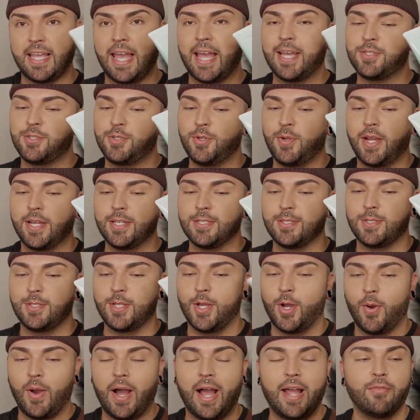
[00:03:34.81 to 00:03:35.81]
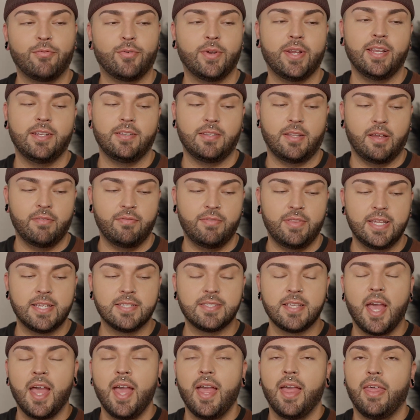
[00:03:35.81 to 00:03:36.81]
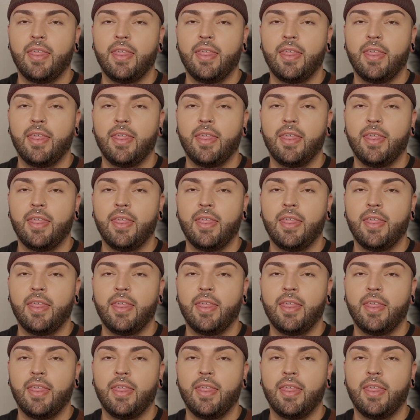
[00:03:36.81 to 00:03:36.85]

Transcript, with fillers: As you guys know, I freaking love this.